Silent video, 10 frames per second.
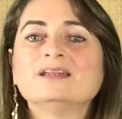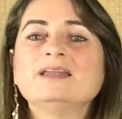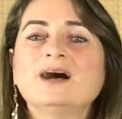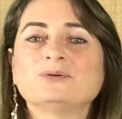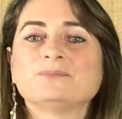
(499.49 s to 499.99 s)

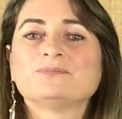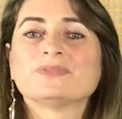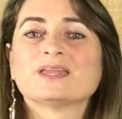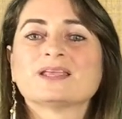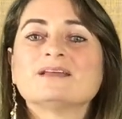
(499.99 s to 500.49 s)
Now,
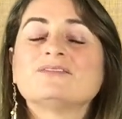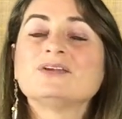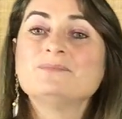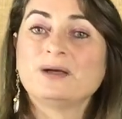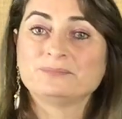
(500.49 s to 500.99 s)

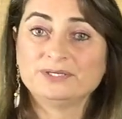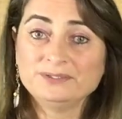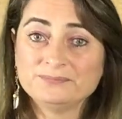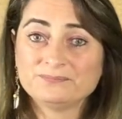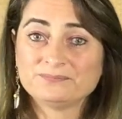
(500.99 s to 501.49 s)

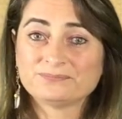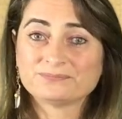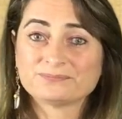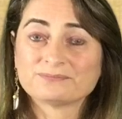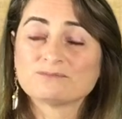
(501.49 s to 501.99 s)
remember,
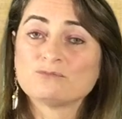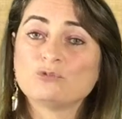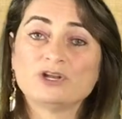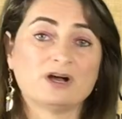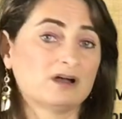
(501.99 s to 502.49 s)

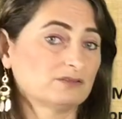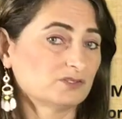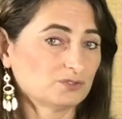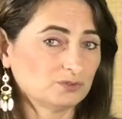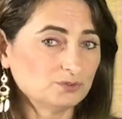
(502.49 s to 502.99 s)
what are the
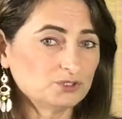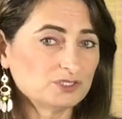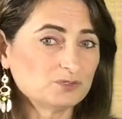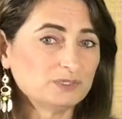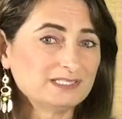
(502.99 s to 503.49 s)

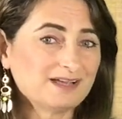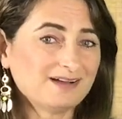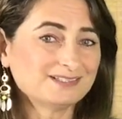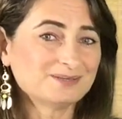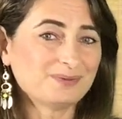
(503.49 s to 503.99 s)
solutions we
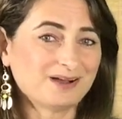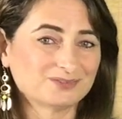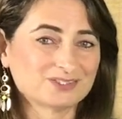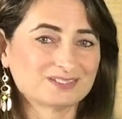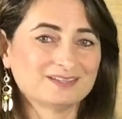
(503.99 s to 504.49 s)
talked
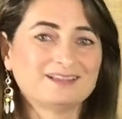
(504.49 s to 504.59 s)
about?